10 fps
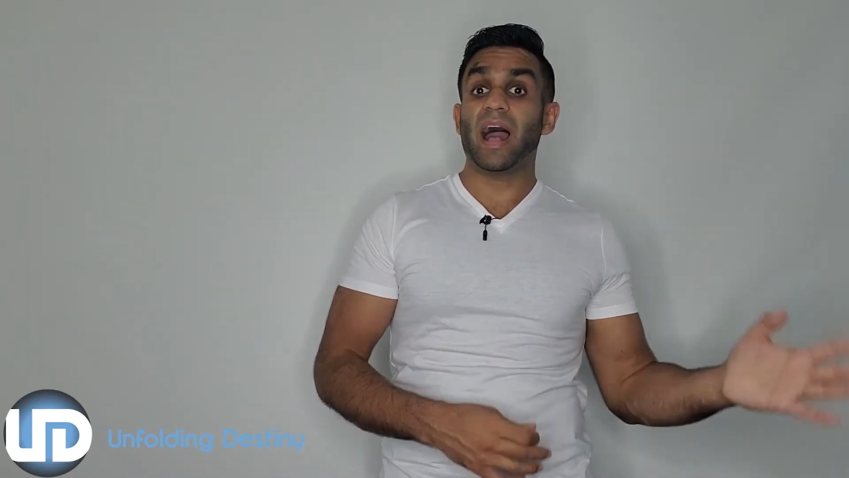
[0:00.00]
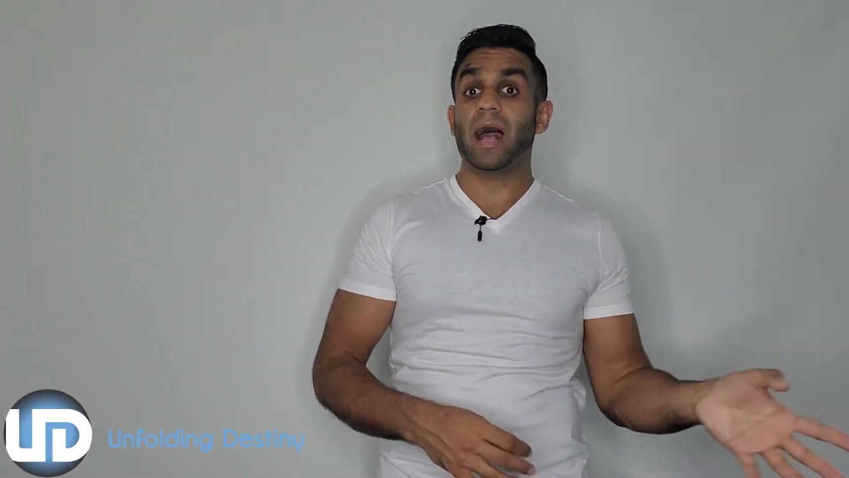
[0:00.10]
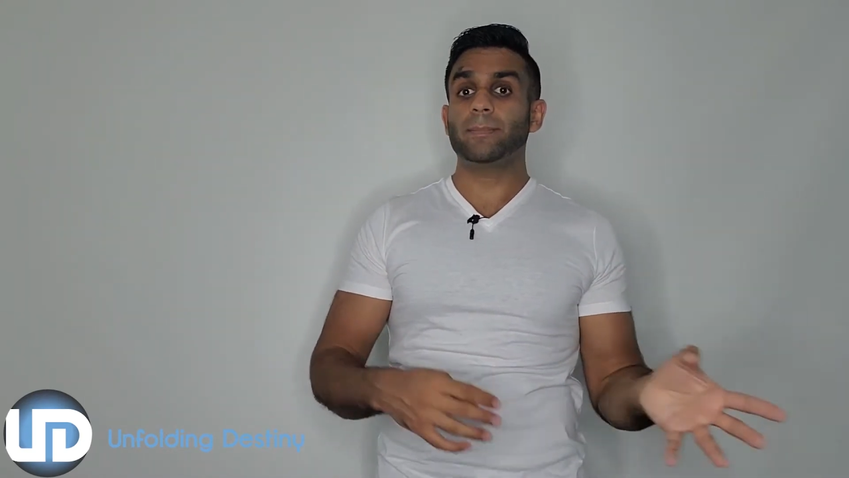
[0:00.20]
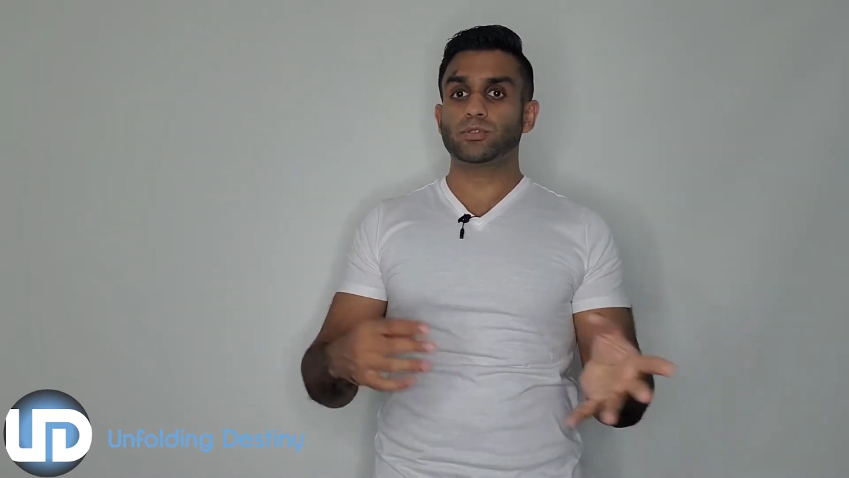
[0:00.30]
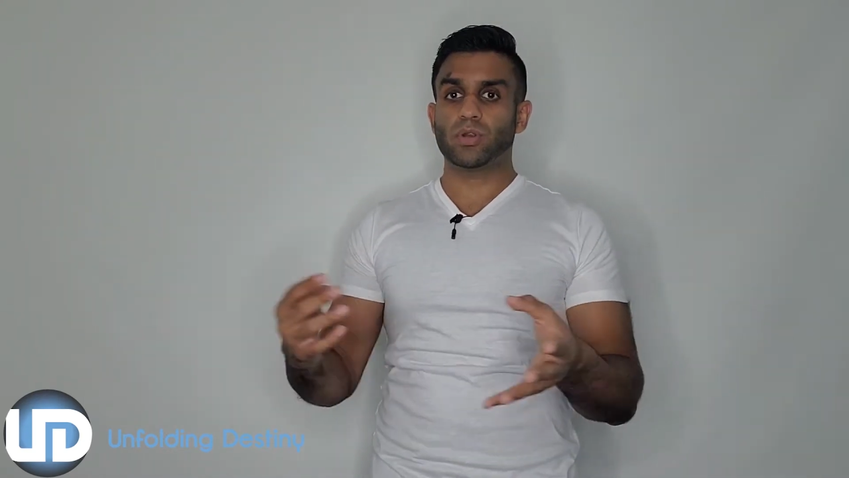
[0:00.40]

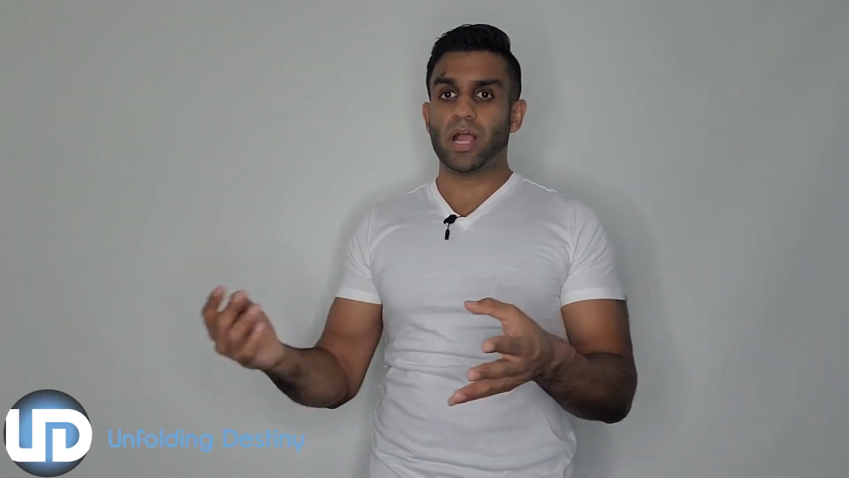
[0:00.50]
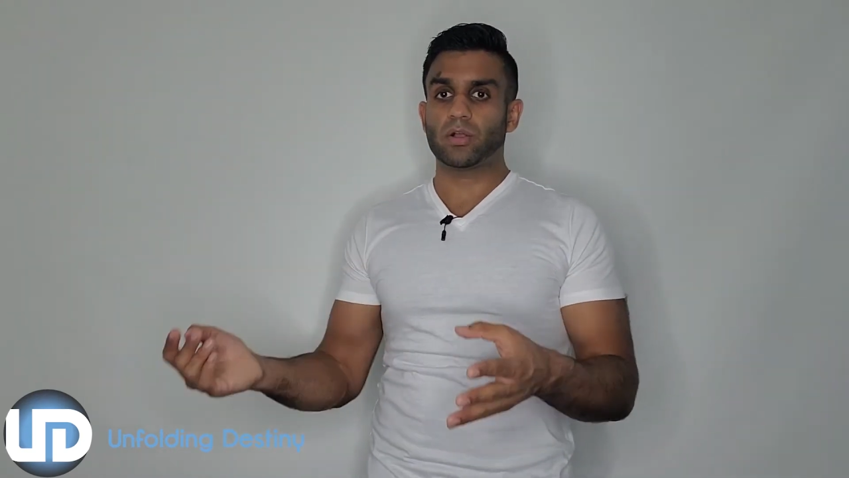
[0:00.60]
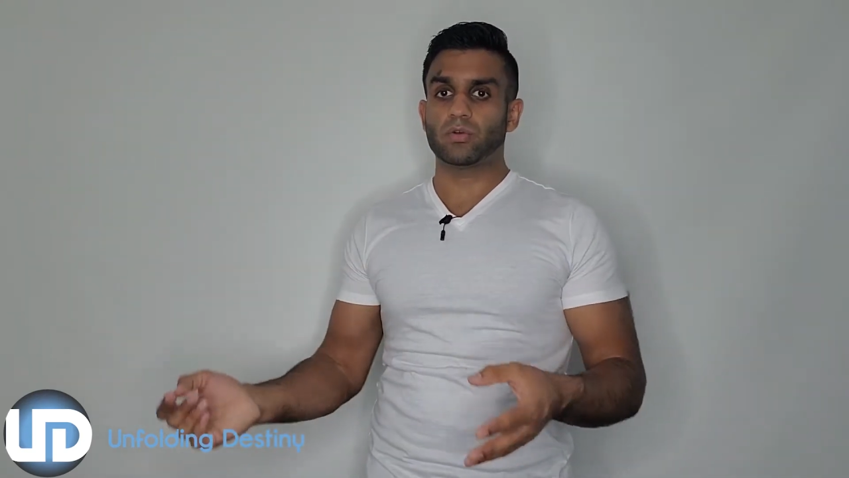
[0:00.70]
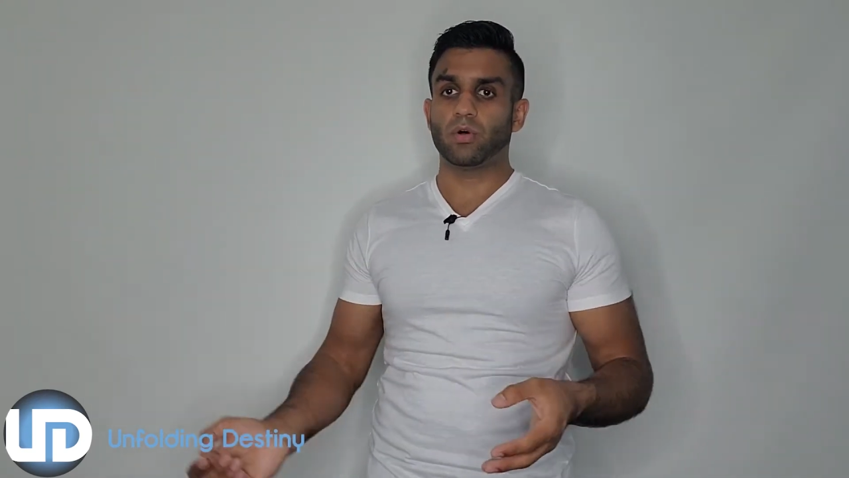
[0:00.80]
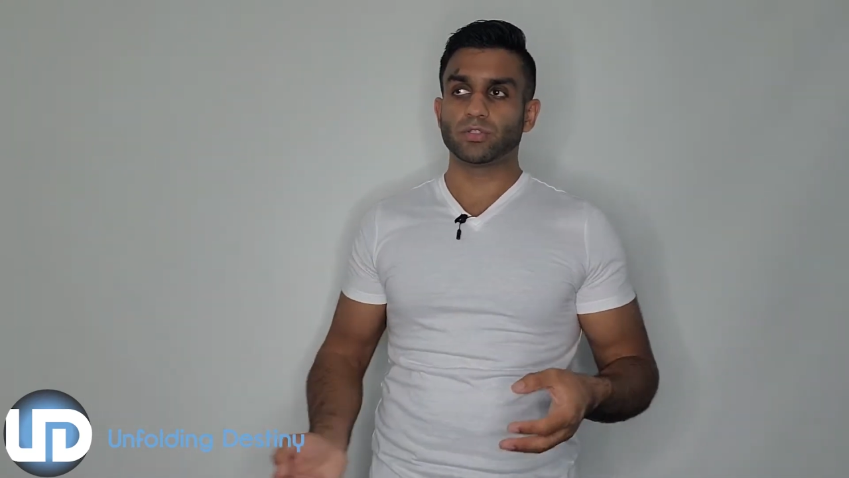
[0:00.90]

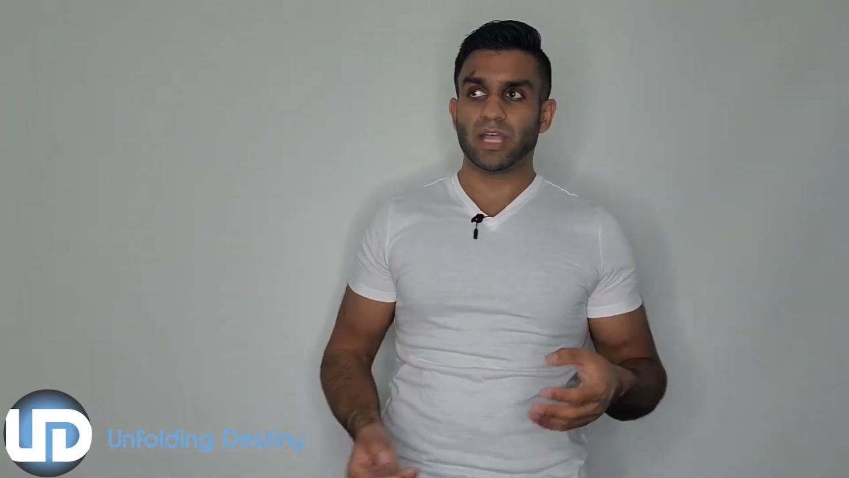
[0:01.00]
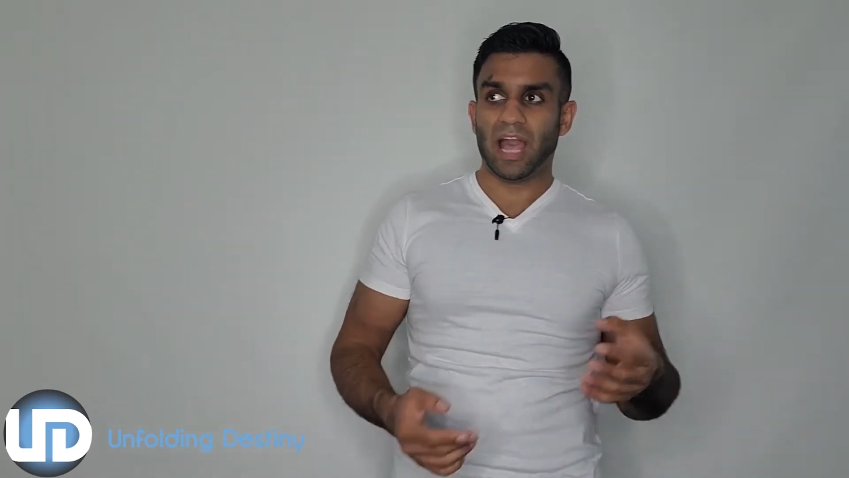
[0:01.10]
abstract goals.